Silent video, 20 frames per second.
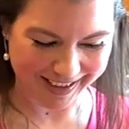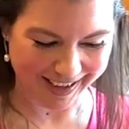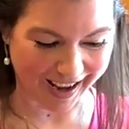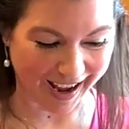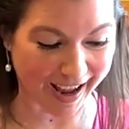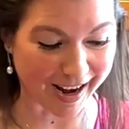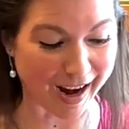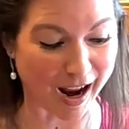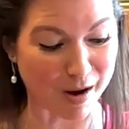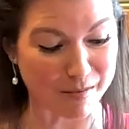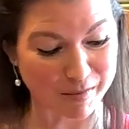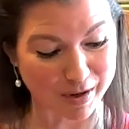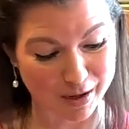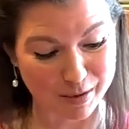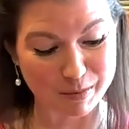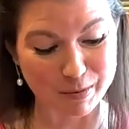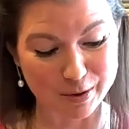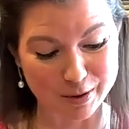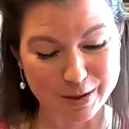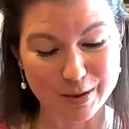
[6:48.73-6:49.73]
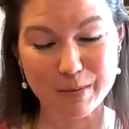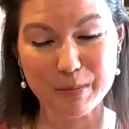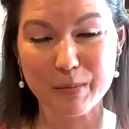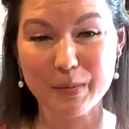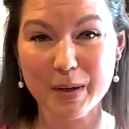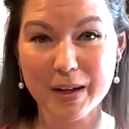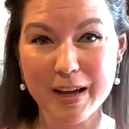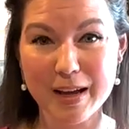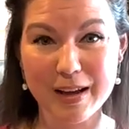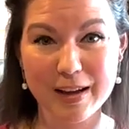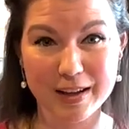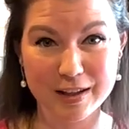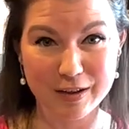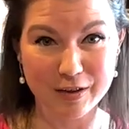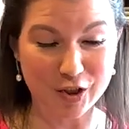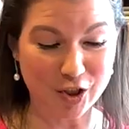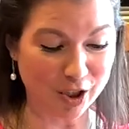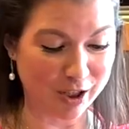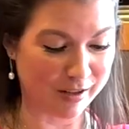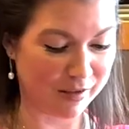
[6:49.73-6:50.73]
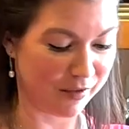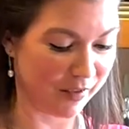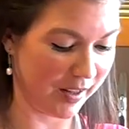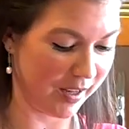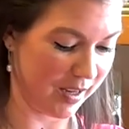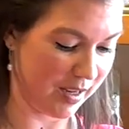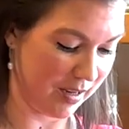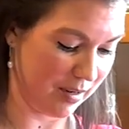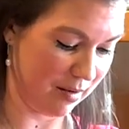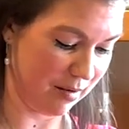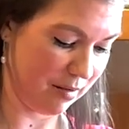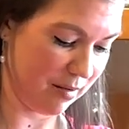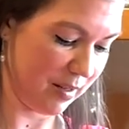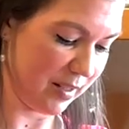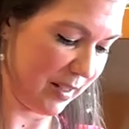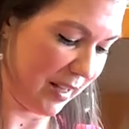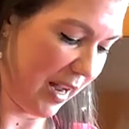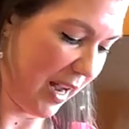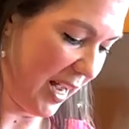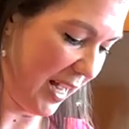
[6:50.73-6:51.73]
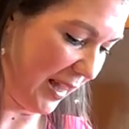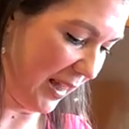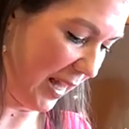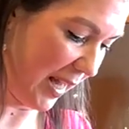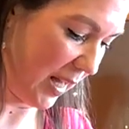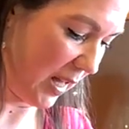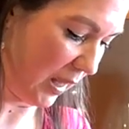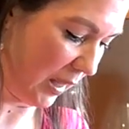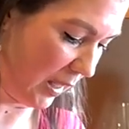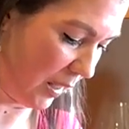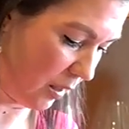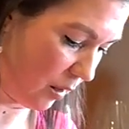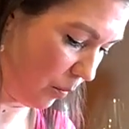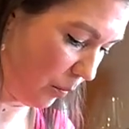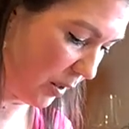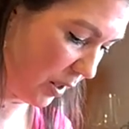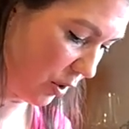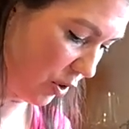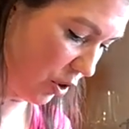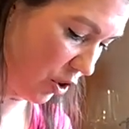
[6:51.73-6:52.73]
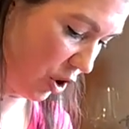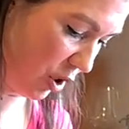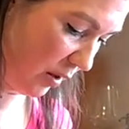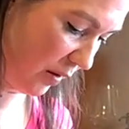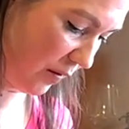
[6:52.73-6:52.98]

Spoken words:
And I'm gonna put some chili flake in there because I like a little bit of chili